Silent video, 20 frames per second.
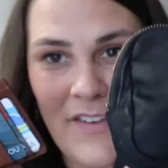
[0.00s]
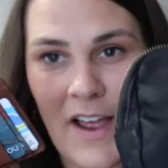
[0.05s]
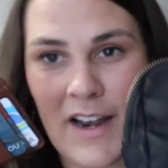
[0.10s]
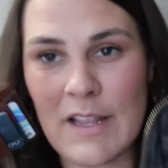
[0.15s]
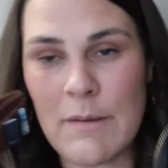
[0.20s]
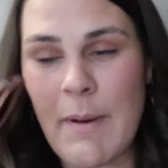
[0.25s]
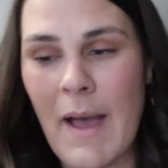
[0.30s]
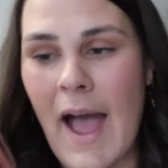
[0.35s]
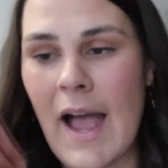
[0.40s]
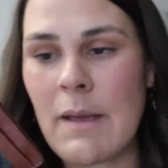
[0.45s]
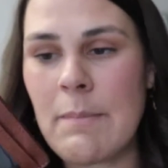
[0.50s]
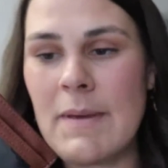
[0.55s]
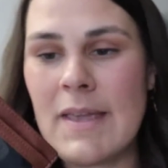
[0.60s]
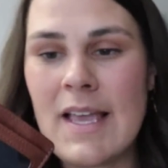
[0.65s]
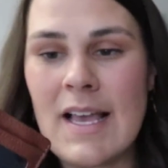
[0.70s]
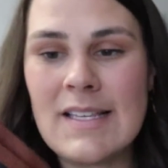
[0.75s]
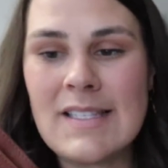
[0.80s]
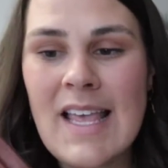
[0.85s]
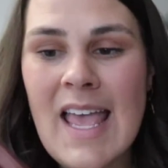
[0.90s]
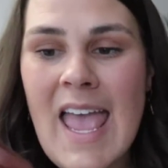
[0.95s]
fanny pack
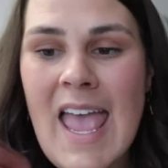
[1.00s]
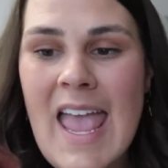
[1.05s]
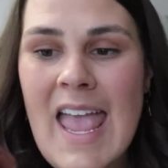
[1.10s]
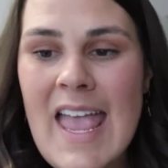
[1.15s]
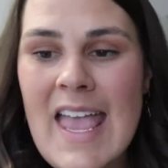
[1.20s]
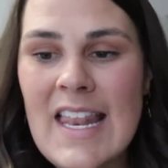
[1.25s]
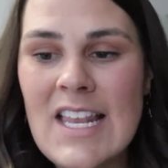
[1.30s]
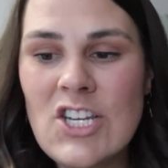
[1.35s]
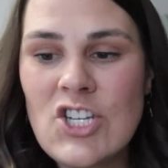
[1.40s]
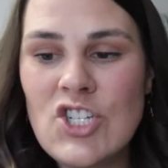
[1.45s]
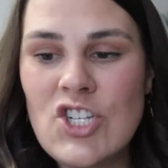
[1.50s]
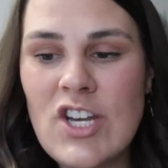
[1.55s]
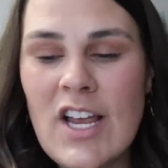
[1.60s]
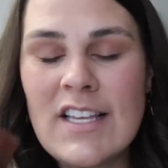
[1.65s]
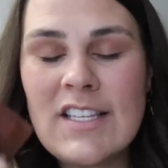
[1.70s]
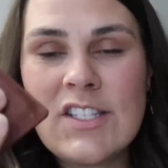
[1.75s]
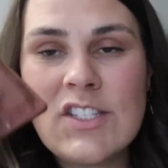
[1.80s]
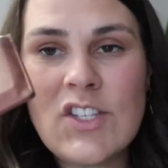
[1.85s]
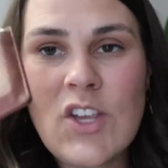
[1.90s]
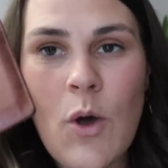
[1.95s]
because it is
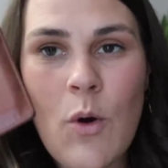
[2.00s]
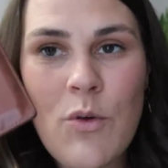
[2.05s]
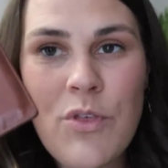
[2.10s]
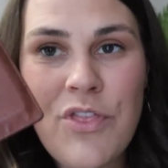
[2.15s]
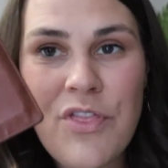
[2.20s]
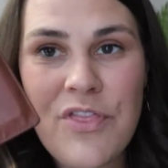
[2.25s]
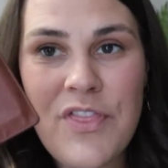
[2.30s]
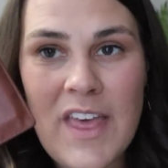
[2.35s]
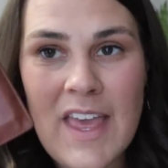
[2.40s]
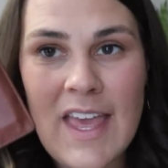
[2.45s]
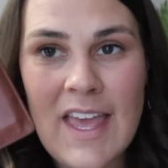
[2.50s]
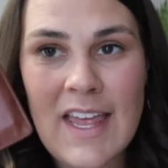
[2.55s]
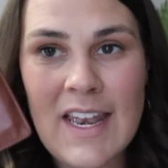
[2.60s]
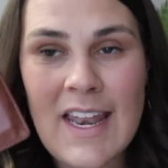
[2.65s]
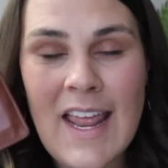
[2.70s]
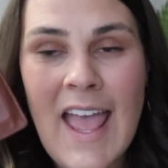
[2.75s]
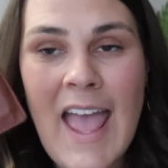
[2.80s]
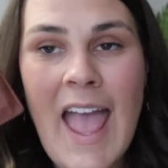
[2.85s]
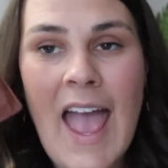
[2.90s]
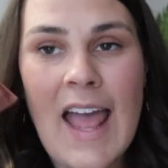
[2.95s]
just so
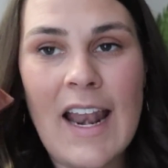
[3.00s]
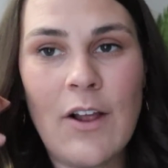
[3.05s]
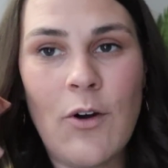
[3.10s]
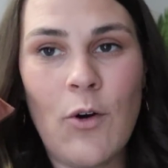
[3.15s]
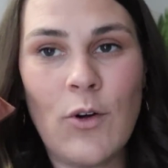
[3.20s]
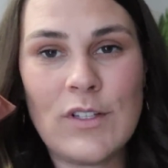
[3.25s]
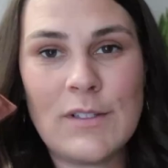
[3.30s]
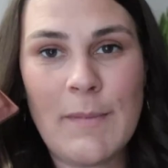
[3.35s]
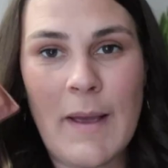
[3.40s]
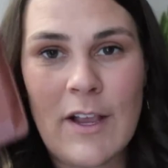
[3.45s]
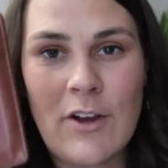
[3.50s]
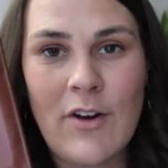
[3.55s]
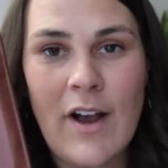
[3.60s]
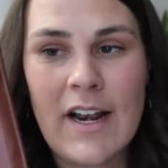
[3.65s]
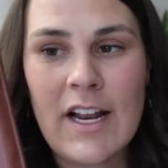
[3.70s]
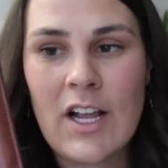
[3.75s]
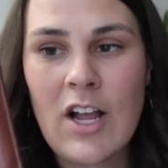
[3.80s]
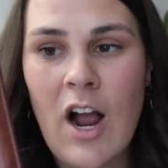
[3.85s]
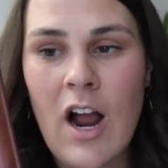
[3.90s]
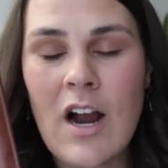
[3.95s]
thin and it holds my
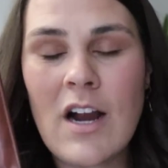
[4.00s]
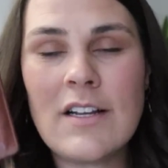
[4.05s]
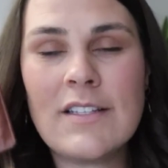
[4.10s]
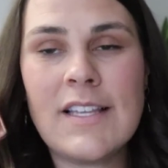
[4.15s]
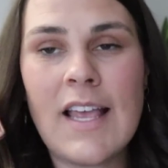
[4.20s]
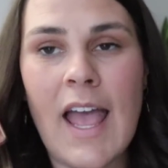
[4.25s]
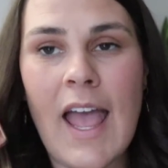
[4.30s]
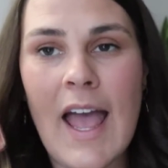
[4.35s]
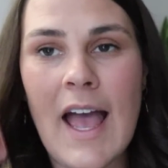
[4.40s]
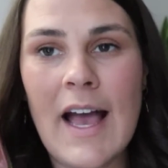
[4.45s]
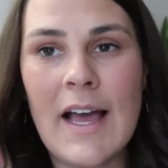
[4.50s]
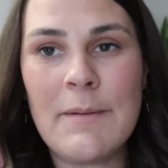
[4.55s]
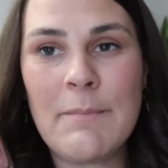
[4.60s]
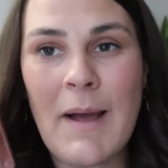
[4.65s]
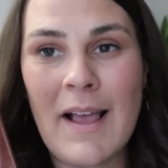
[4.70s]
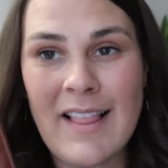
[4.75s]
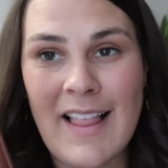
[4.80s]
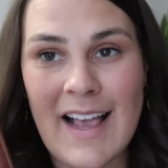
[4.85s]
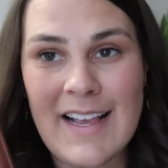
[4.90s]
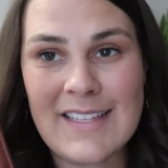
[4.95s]
credit cards and
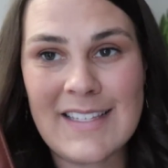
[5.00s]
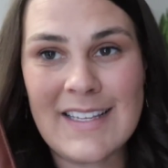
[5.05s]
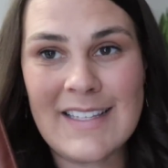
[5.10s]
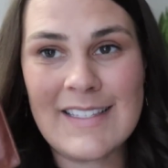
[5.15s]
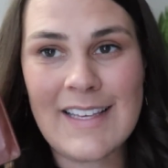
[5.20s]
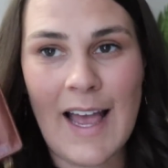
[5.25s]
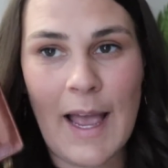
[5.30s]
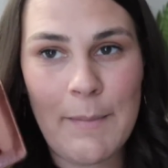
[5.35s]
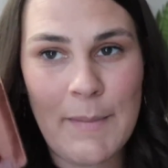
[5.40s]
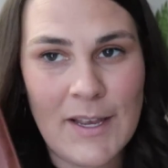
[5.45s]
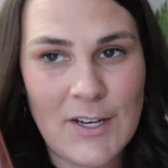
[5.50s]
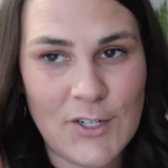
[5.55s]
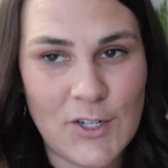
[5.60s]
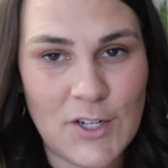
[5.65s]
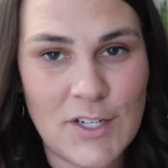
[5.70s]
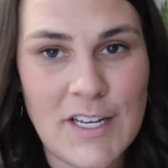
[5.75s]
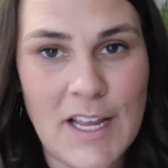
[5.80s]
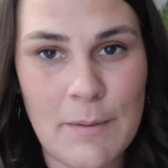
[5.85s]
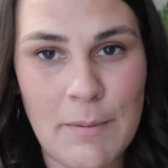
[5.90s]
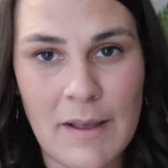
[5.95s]
my license. I made
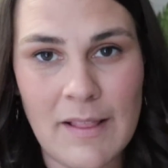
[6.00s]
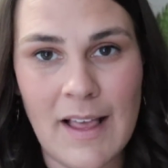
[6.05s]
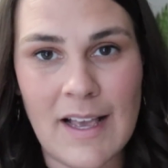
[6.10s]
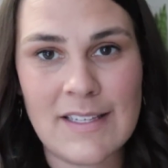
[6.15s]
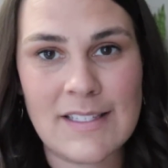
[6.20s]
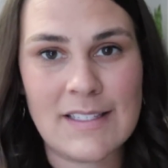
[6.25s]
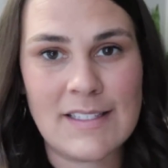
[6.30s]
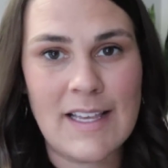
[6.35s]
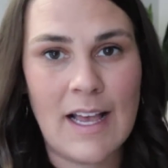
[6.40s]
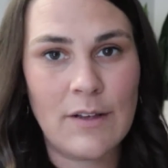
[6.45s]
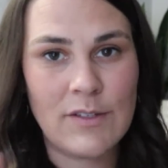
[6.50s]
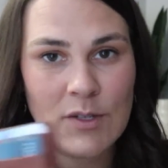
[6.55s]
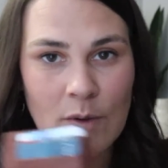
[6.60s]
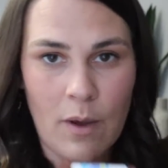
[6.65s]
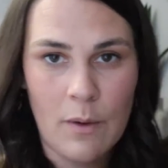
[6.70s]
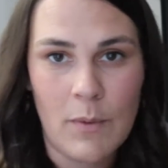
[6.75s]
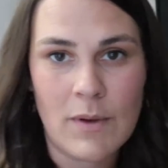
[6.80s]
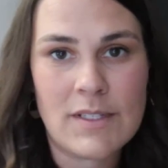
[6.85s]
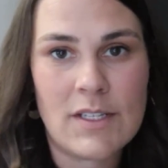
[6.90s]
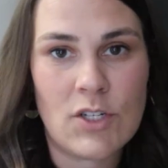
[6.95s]
sure to take my license out
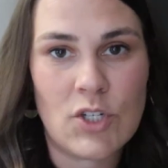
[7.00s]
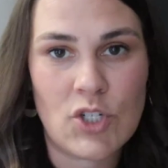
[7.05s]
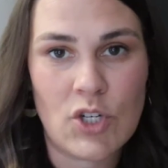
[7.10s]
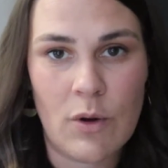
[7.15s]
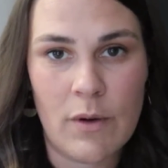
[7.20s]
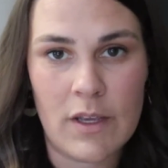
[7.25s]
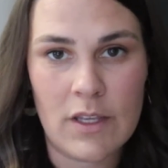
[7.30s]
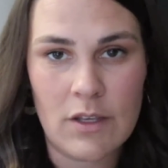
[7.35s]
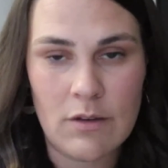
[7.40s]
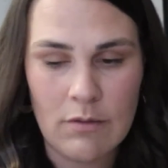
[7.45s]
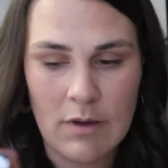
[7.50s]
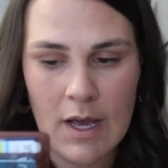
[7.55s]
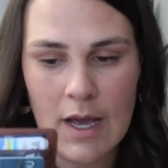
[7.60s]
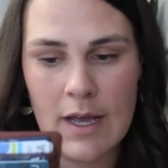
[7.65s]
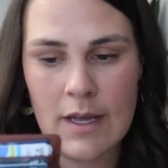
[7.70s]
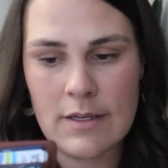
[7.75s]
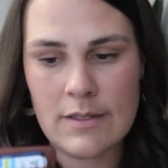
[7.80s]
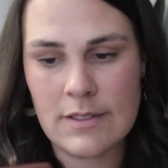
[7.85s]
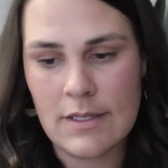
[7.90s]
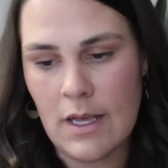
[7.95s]
so I wasn't showing you
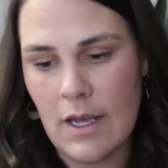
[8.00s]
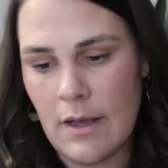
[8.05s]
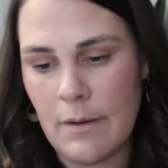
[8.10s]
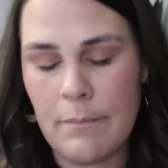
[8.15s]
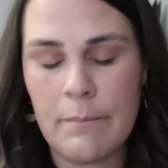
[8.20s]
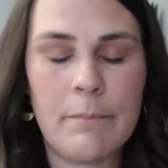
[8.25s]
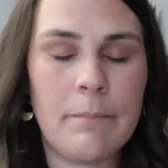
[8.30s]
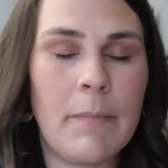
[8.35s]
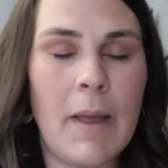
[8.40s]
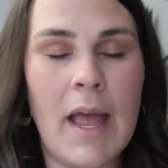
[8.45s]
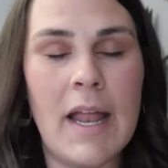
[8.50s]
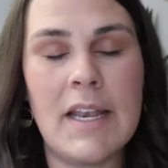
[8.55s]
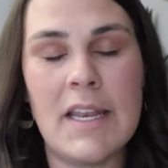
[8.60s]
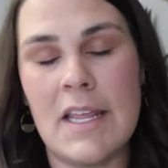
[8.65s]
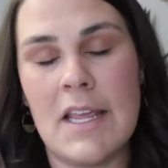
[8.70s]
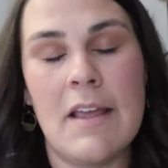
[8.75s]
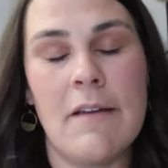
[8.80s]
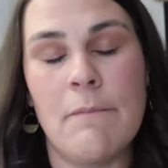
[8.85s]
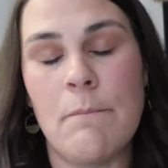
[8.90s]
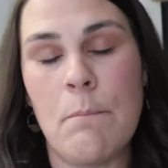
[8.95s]
guys uh,
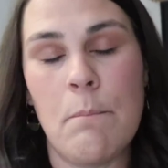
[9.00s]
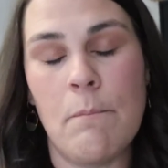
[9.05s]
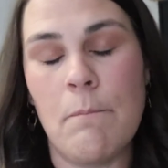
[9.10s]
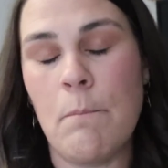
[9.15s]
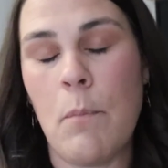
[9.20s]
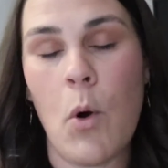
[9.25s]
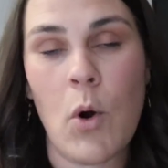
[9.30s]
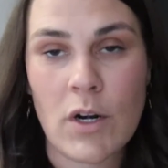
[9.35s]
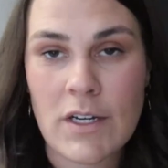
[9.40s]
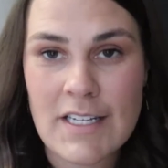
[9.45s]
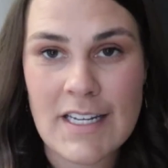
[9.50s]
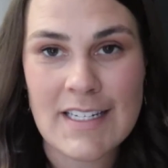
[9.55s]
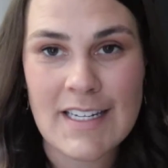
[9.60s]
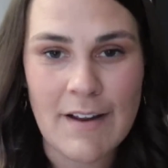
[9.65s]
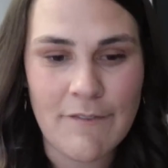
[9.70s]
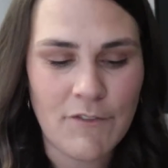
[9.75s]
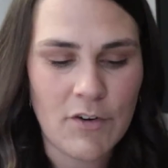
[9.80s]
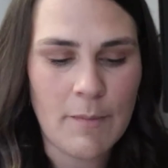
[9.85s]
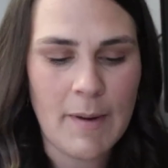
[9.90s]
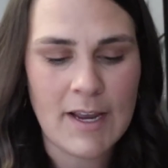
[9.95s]
any important
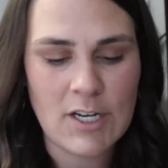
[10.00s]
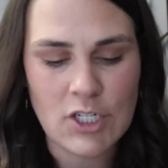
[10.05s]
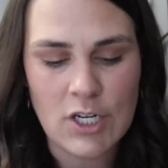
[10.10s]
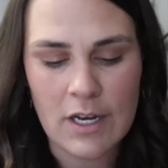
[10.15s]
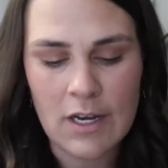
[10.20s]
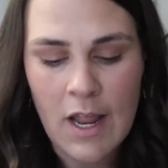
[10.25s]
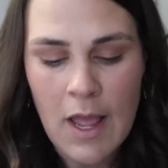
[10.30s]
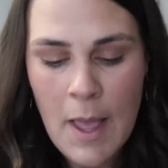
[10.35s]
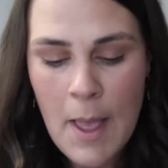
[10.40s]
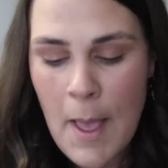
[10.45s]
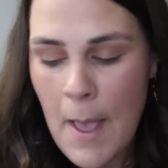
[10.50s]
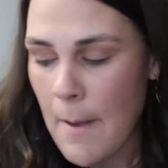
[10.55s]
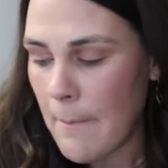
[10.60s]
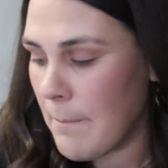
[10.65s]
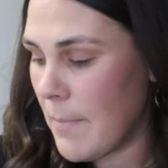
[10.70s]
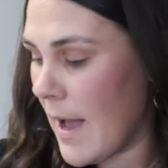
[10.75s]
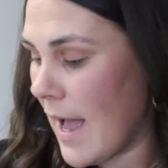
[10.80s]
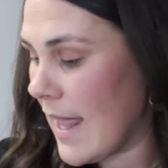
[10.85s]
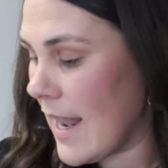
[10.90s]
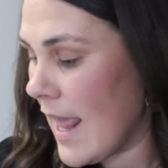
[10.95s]
information.
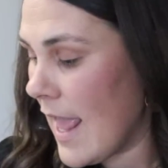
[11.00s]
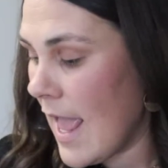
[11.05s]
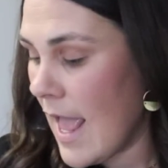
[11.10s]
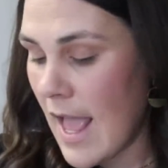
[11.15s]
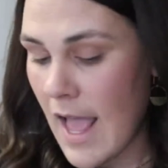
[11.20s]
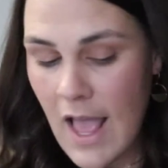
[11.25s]
But